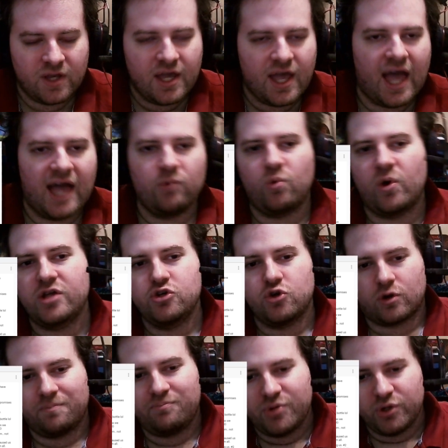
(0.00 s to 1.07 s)
and when
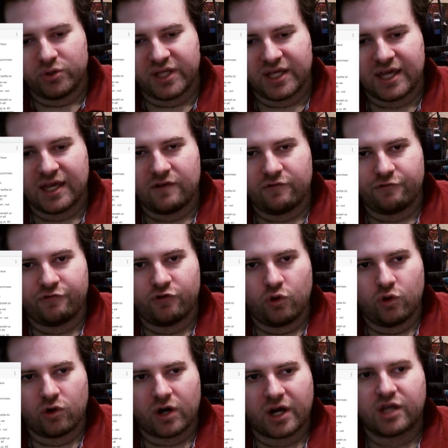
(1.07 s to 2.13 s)
you're building it
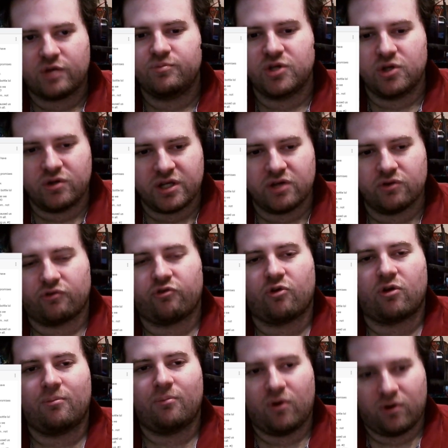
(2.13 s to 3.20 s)
for a community or for
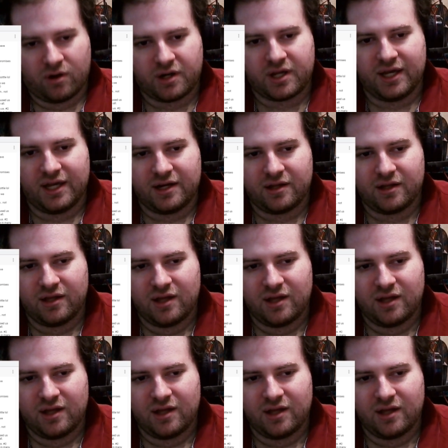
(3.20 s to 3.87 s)
a market.